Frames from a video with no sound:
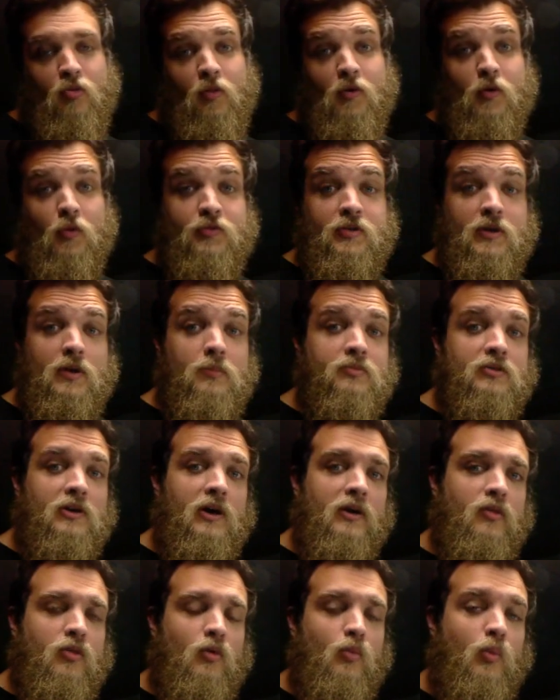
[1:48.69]
little tips
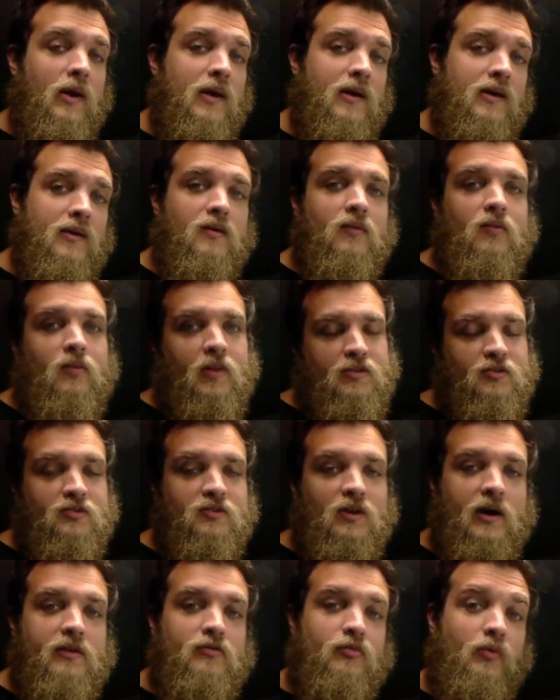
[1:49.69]
out of the way, let's
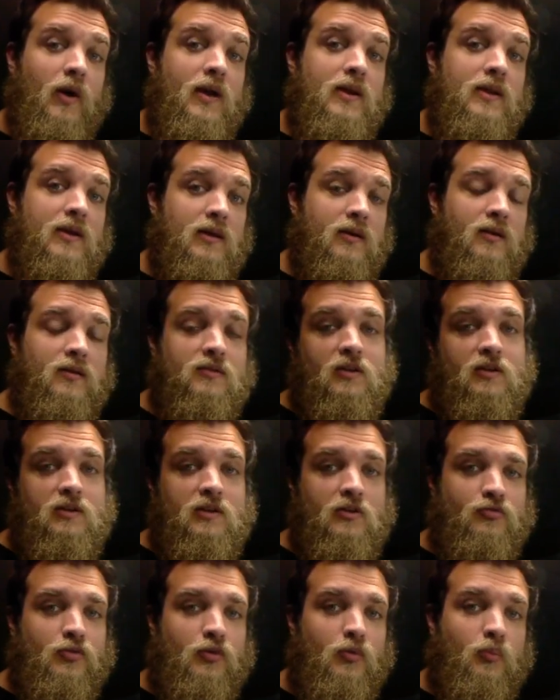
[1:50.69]
dive right in to
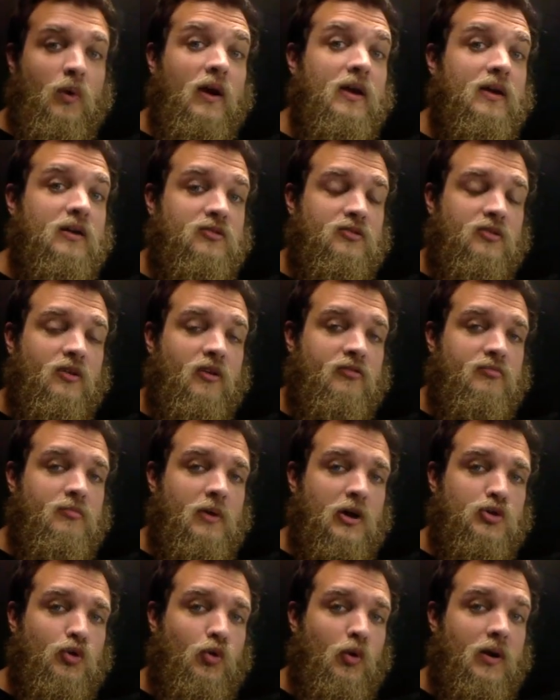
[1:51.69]
different ways of
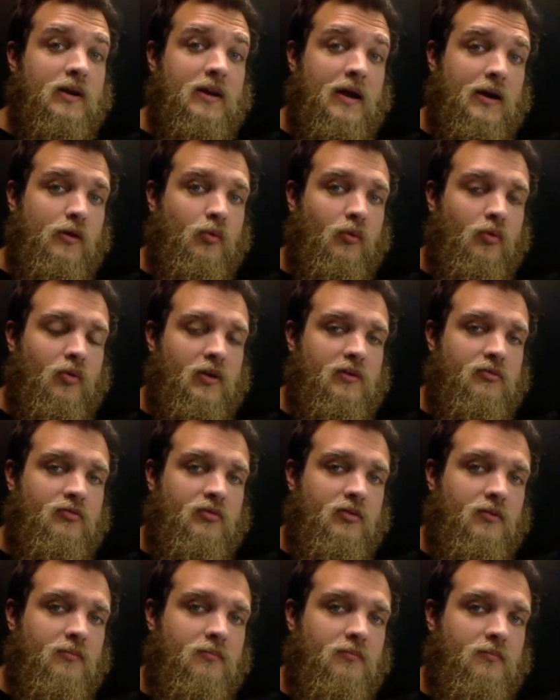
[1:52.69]
measuring neck
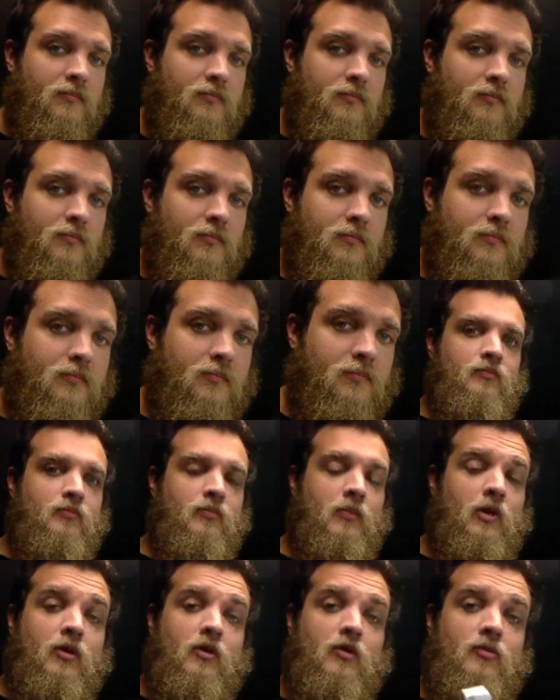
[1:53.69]
relief.
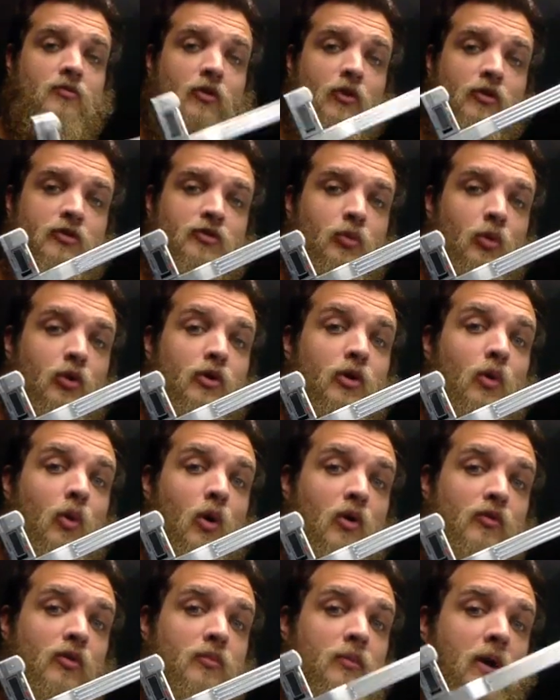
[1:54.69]
First, we'll go
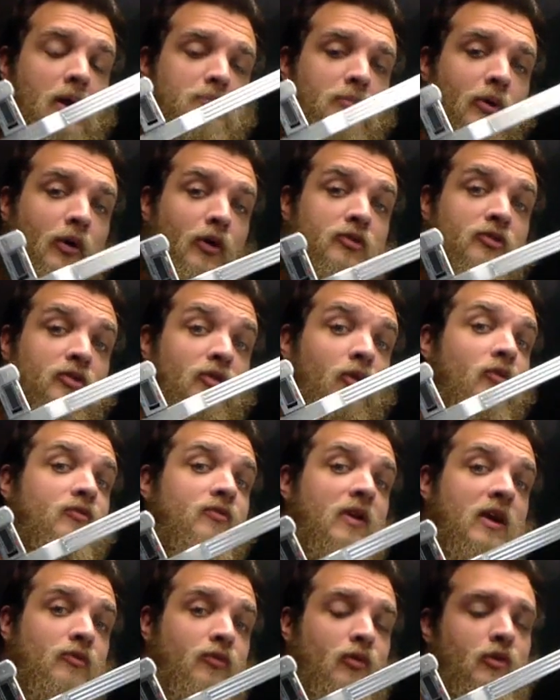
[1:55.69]
over my personal
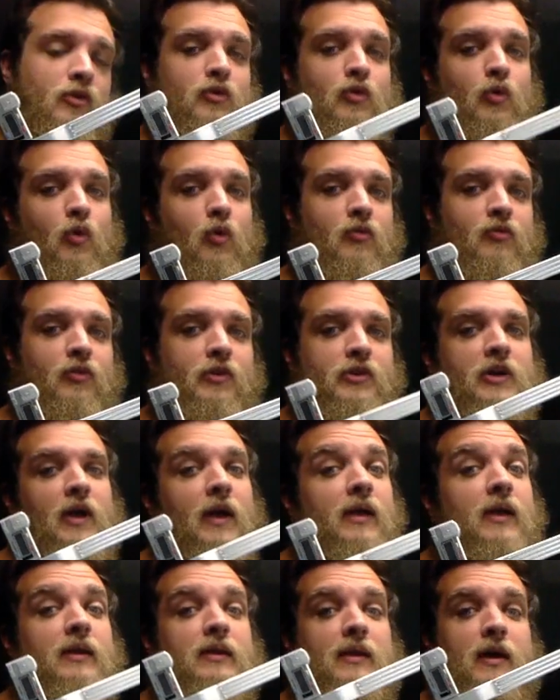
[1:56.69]
favorite tool for
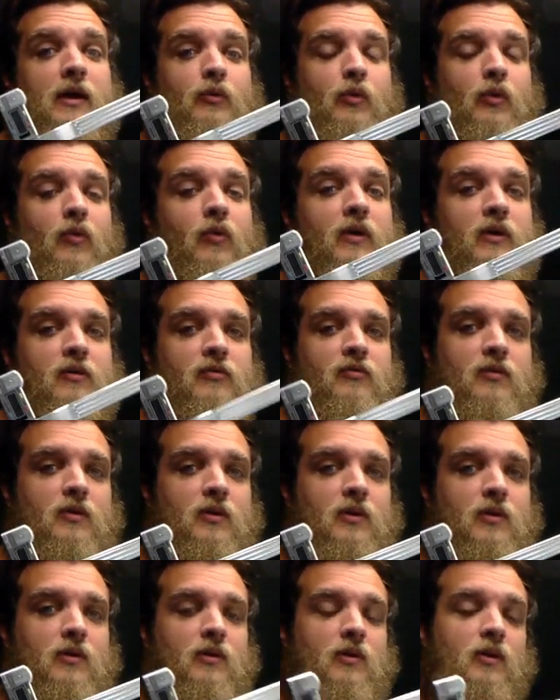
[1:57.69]
checking neck relief,
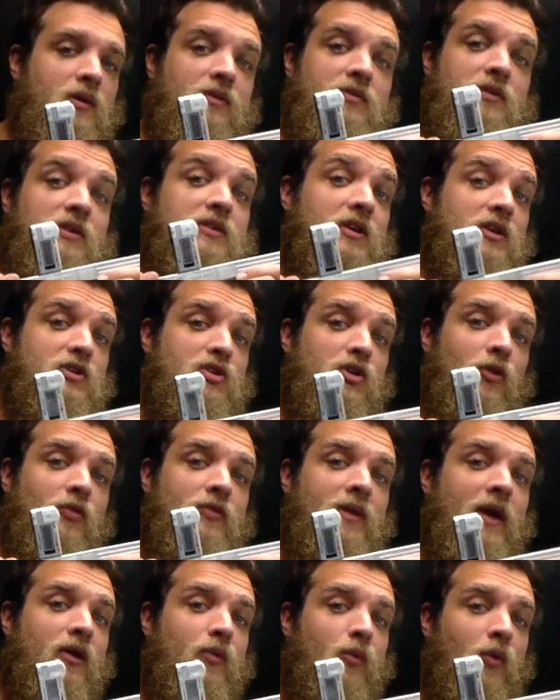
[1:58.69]
the digital
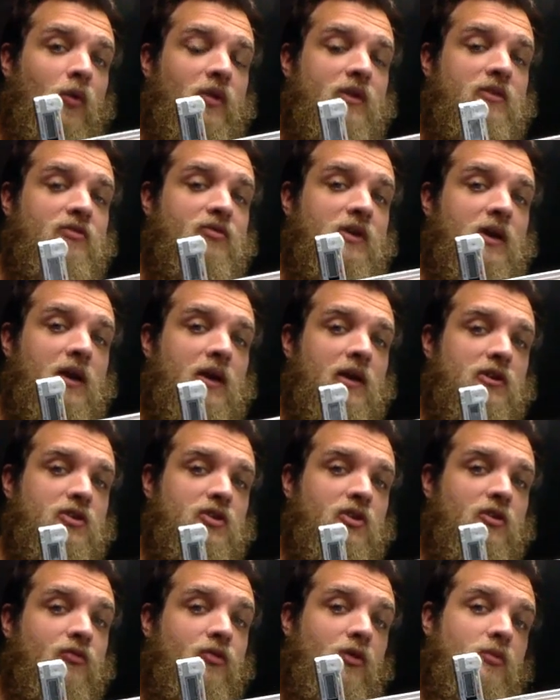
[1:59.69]
neck relief
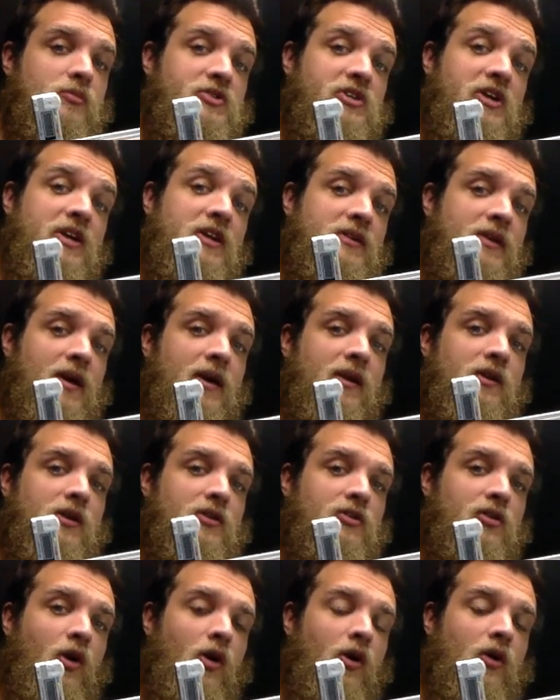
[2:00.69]
gauge from G-Tech
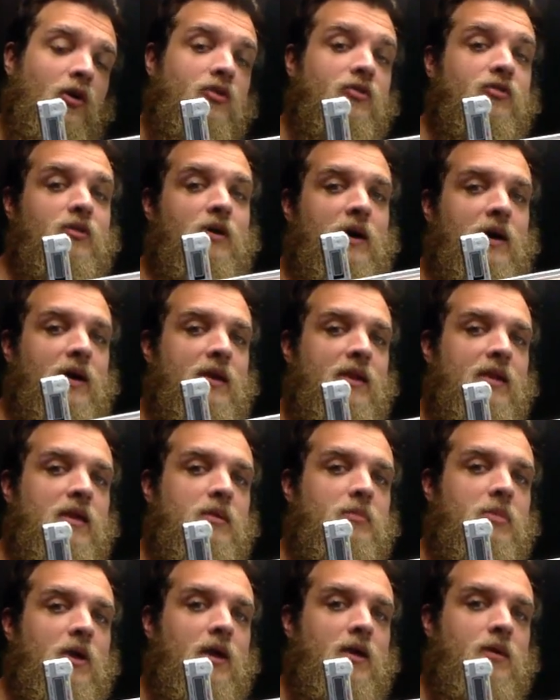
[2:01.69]
Guitars on
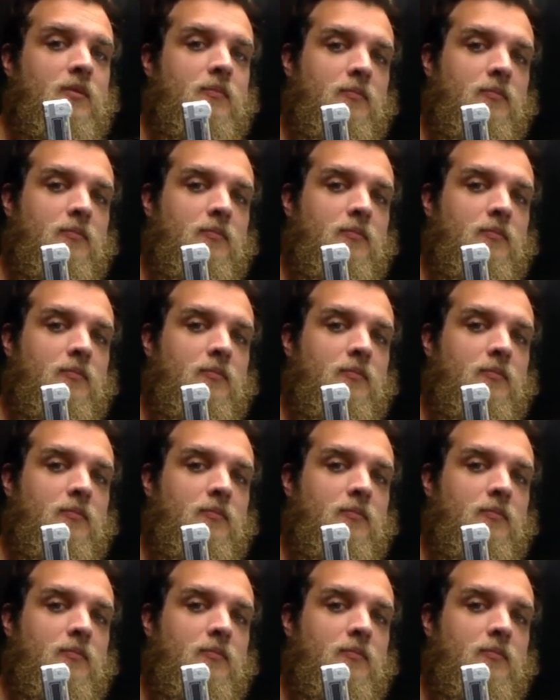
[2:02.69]
eBay.